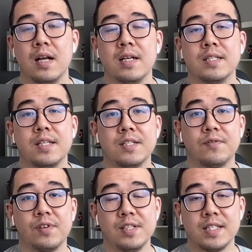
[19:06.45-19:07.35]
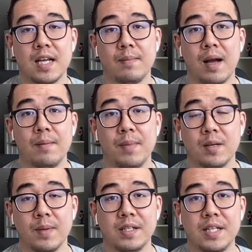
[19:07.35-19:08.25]
Since first time I met
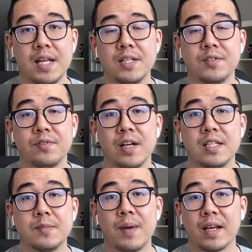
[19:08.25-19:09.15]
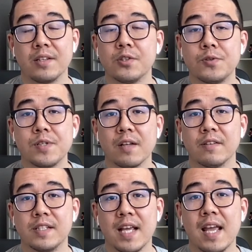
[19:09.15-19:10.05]
my Danish friends back in
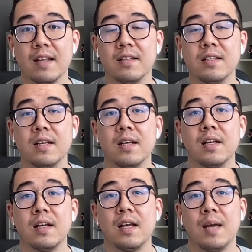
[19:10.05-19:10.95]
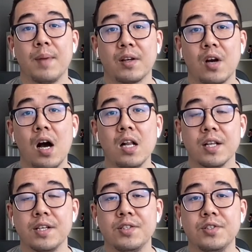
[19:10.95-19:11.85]
2010 in my
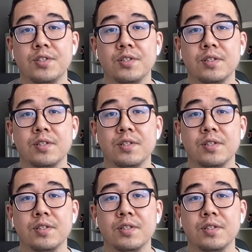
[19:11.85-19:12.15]
college,